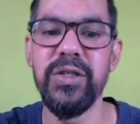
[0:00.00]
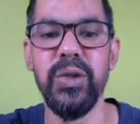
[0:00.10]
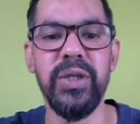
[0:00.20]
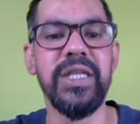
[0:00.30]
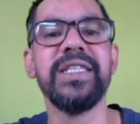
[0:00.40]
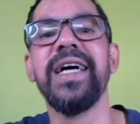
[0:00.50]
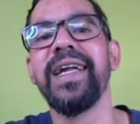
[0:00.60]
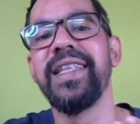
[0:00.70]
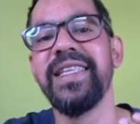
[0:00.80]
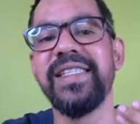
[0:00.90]
So this
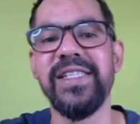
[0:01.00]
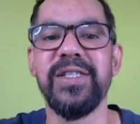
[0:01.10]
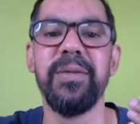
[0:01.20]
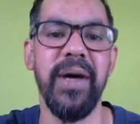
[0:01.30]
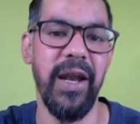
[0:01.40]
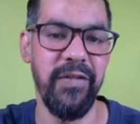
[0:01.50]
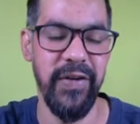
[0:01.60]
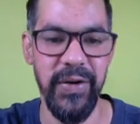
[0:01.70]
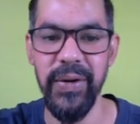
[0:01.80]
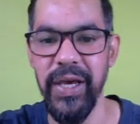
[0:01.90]
is the
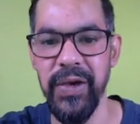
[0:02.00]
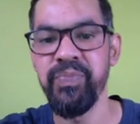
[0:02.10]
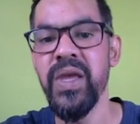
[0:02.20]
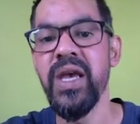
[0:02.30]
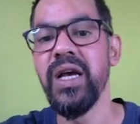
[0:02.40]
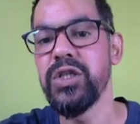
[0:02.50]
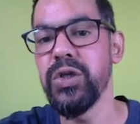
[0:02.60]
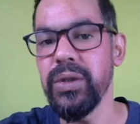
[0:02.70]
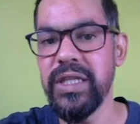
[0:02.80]
benefit. Okay, so